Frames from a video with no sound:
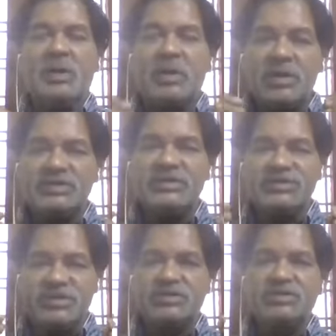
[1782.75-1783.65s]
All
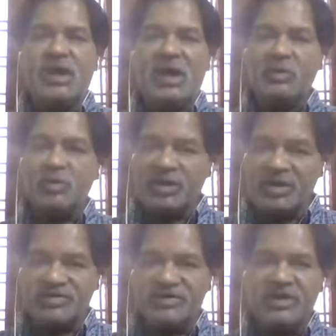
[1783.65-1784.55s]
these things you have to
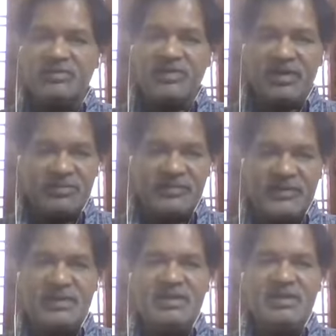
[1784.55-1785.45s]
understand very
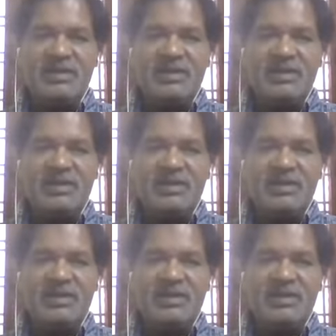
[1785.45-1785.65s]
well.